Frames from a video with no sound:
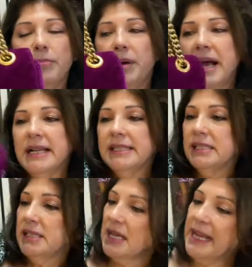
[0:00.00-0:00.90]

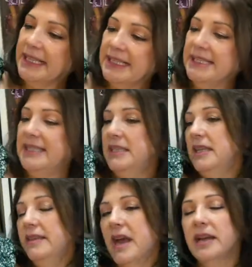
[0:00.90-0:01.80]
but I can
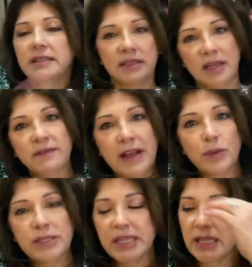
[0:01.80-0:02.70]
see that if I
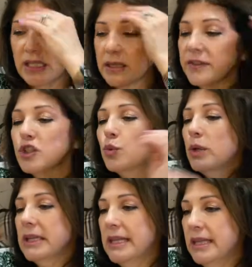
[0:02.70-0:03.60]
were to a different
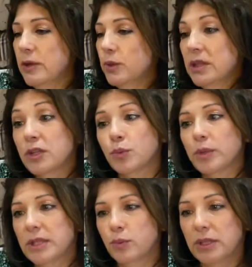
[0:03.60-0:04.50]
Twilly that it would look
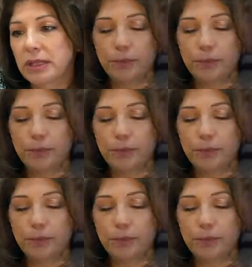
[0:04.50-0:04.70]
really, really